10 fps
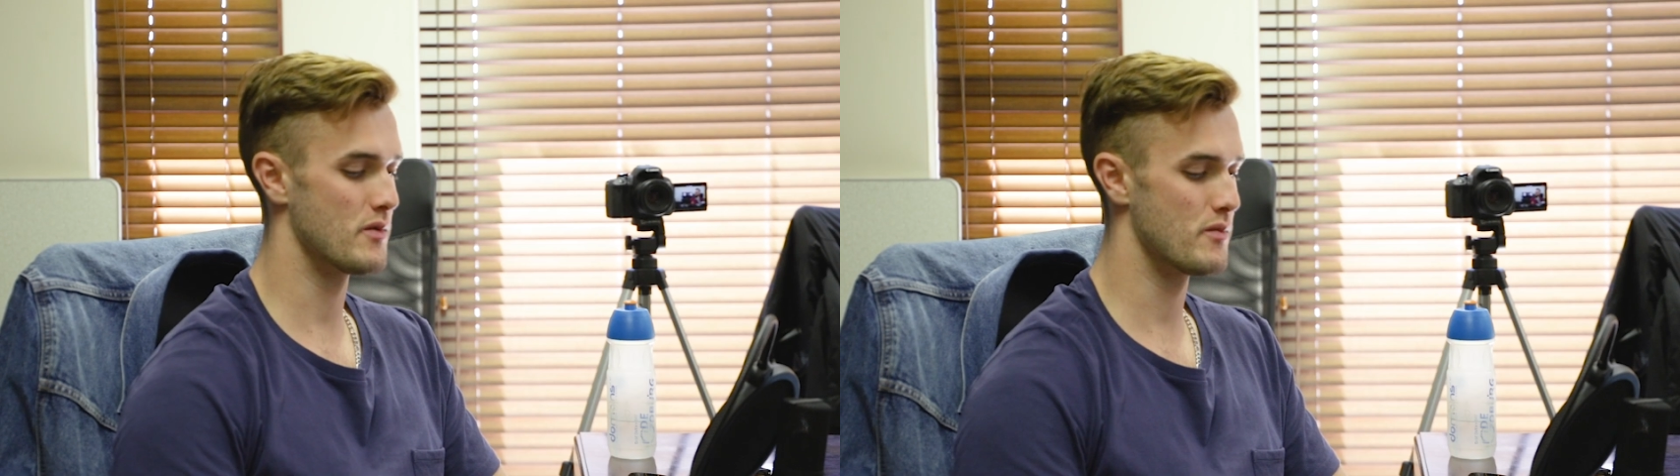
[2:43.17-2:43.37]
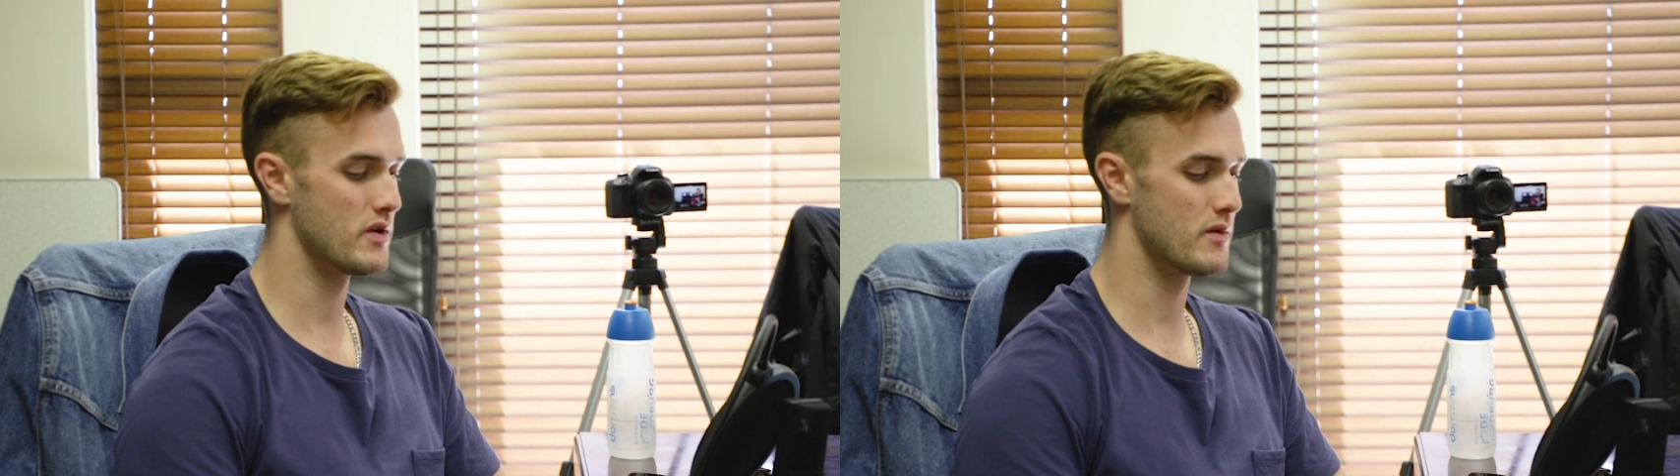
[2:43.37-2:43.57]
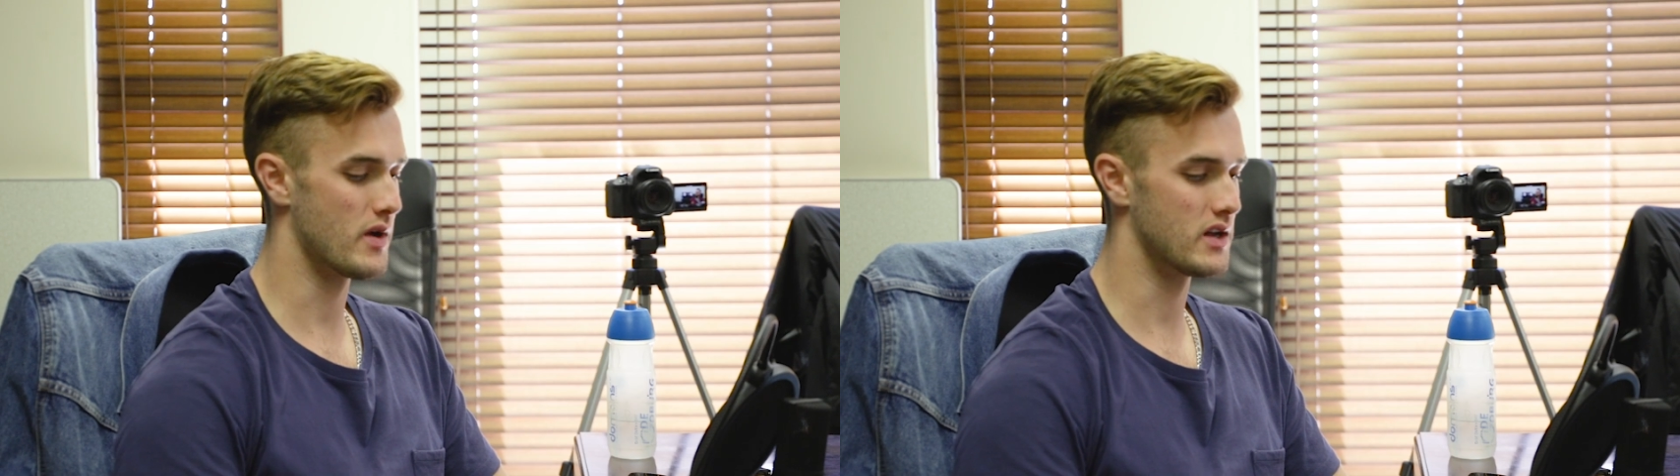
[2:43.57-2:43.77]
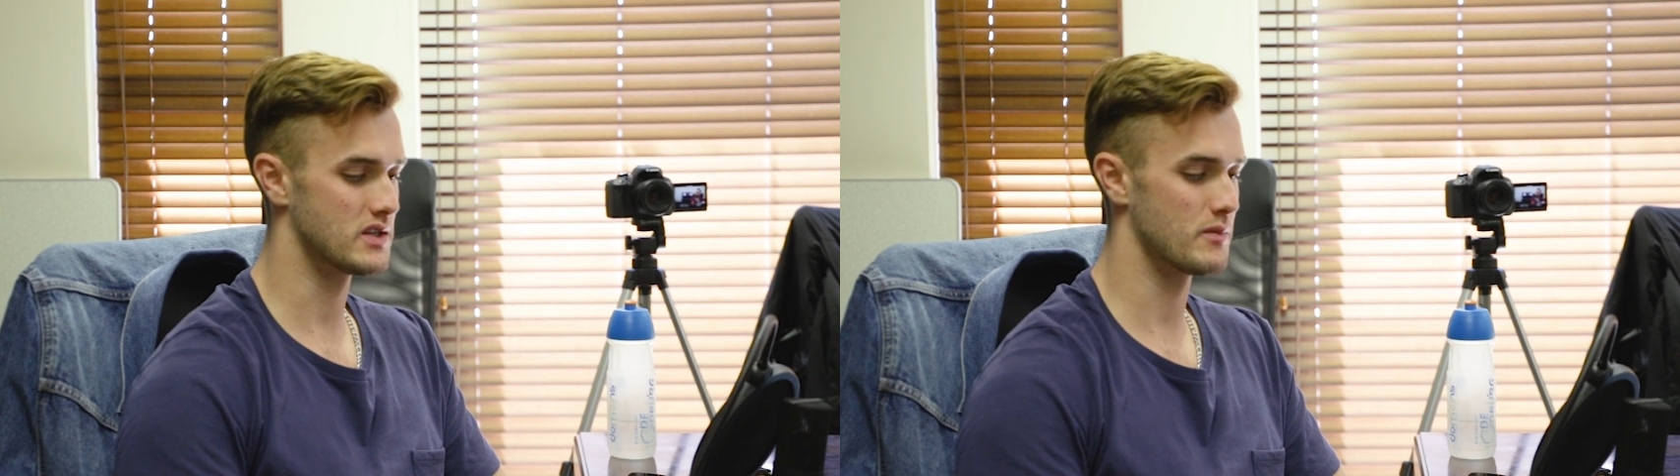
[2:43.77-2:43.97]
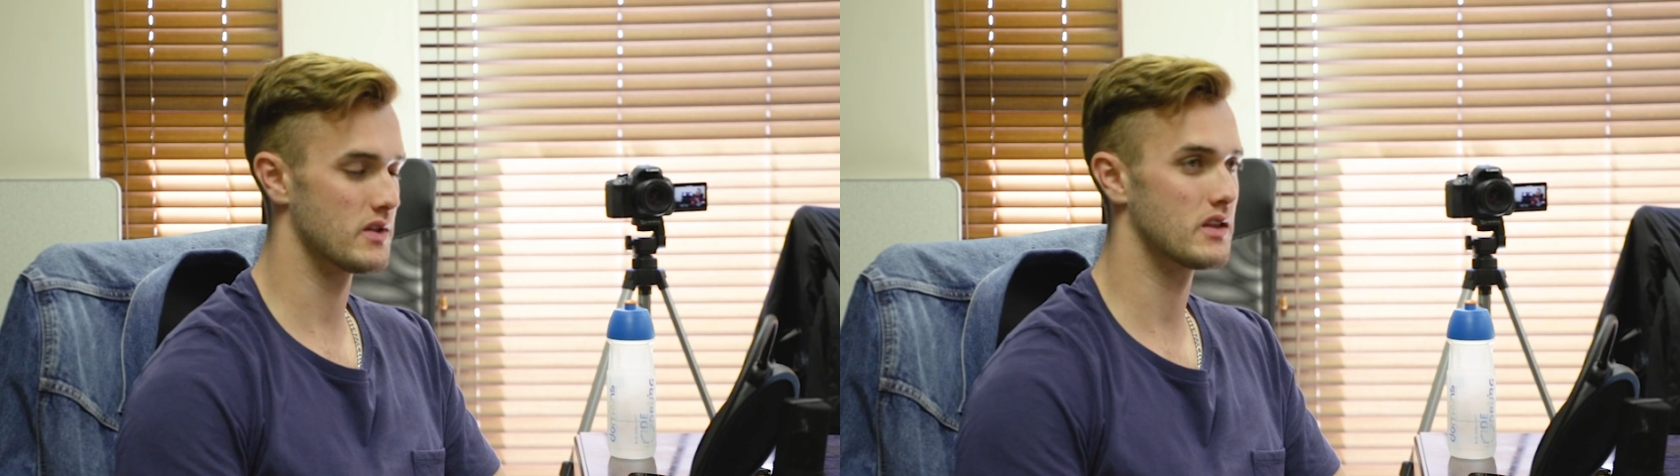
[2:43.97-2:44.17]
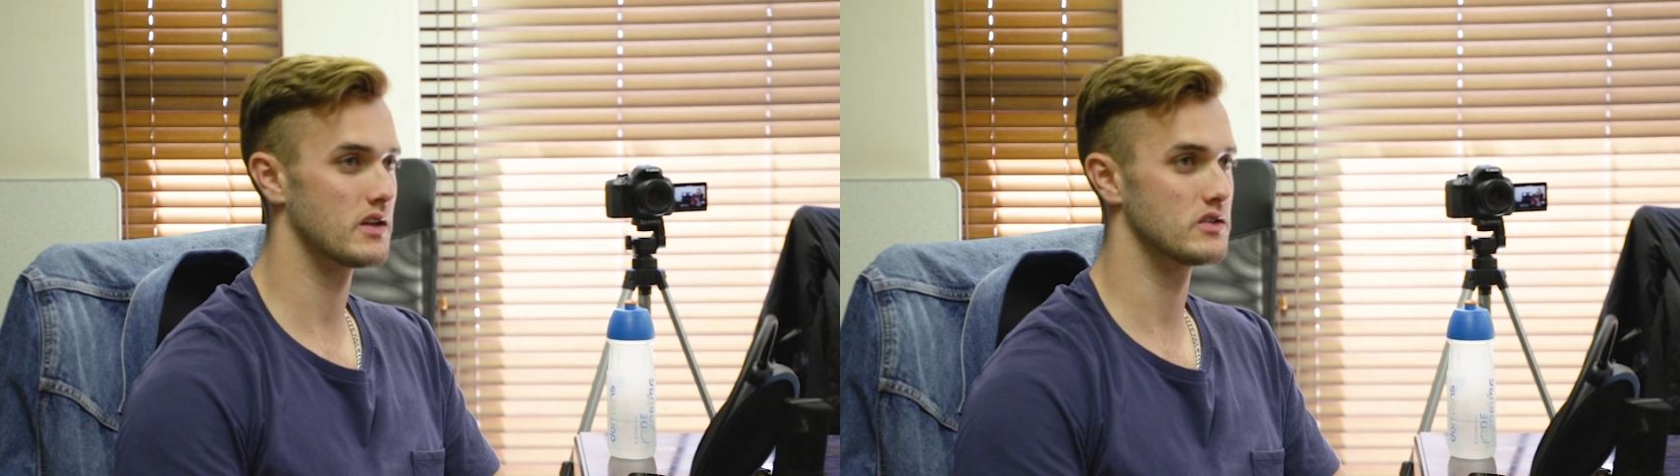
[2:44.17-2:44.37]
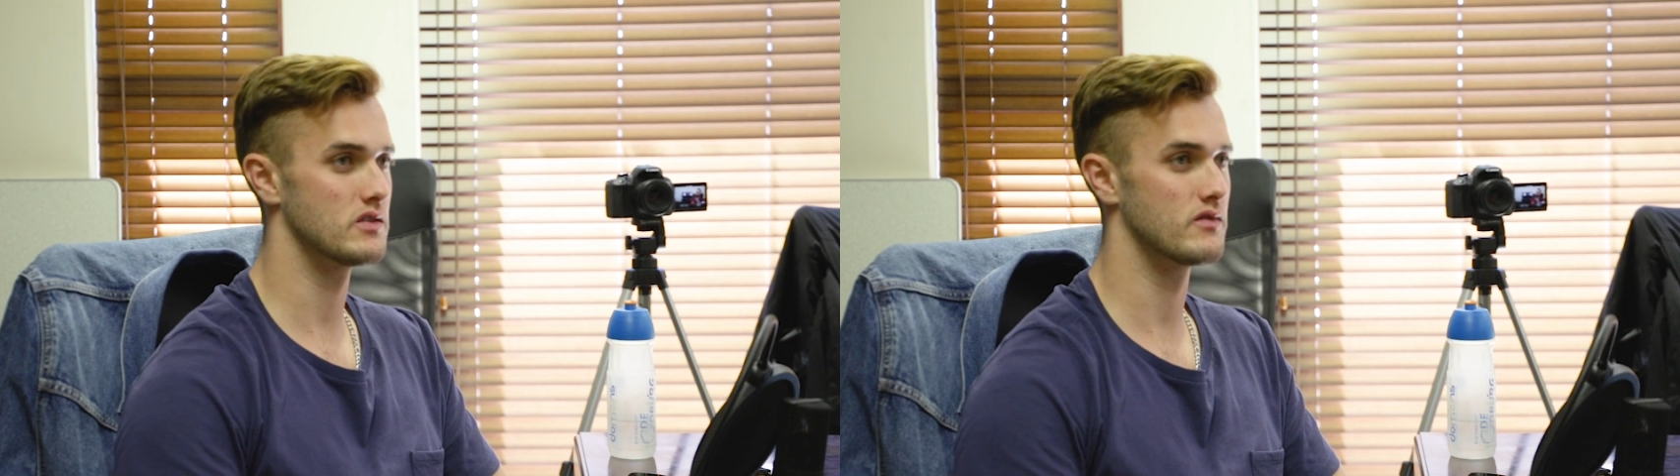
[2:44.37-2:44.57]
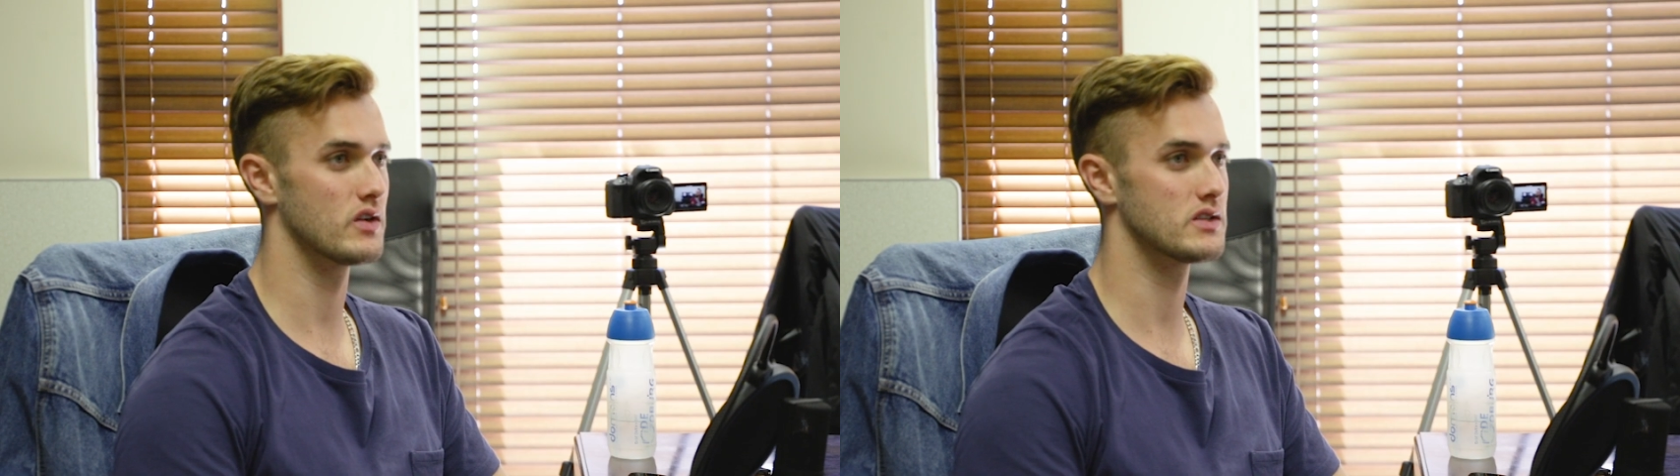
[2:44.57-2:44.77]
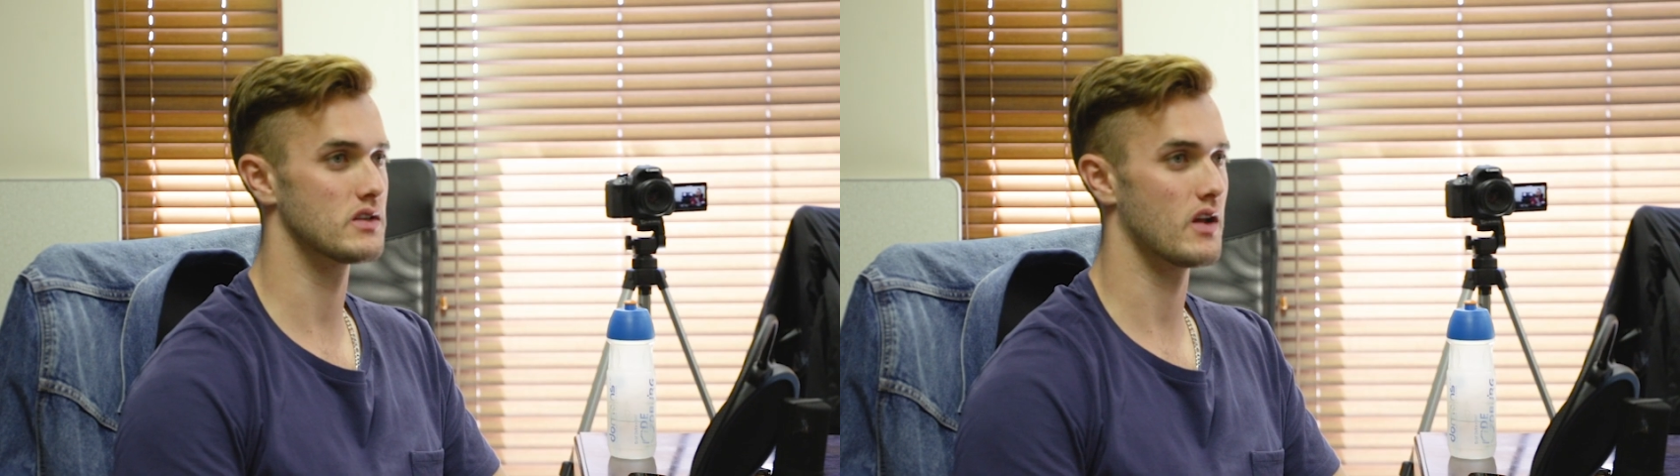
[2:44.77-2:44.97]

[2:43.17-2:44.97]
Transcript: me a bit about some of the things you've written.